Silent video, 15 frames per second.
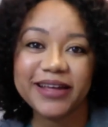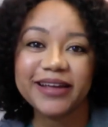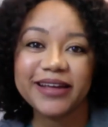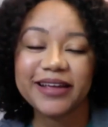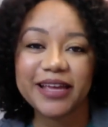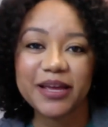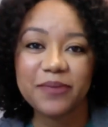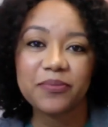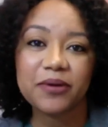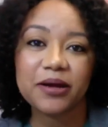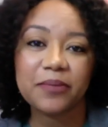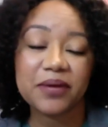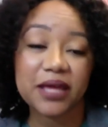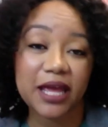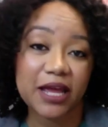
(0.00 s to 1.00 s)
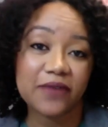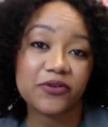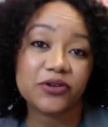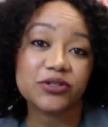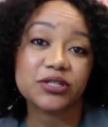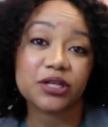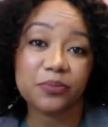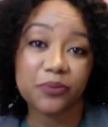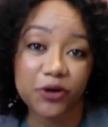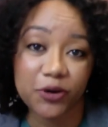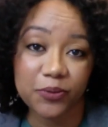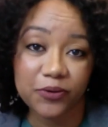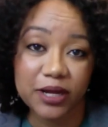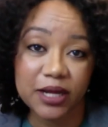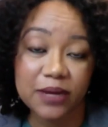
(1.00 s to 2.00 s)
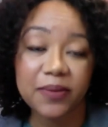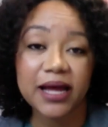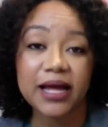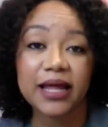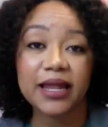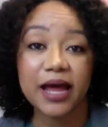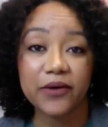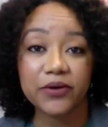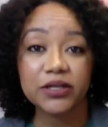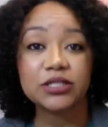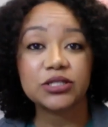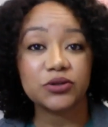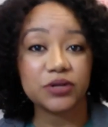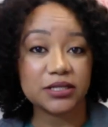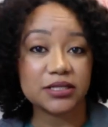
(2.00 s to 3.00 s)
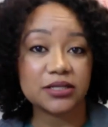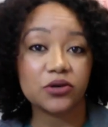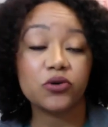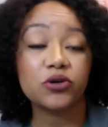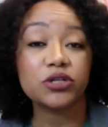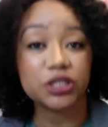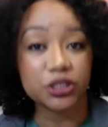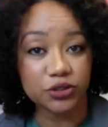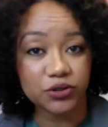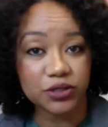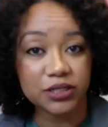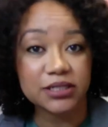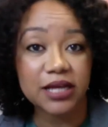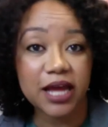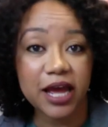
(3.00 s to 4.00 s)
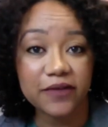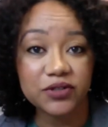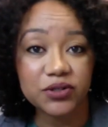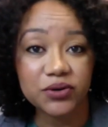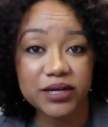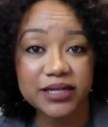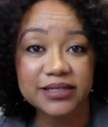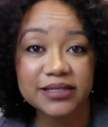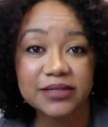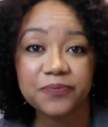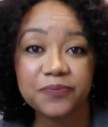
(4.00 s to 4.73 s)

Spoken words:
keep behaviors appropriate by allowing students or children to have choice.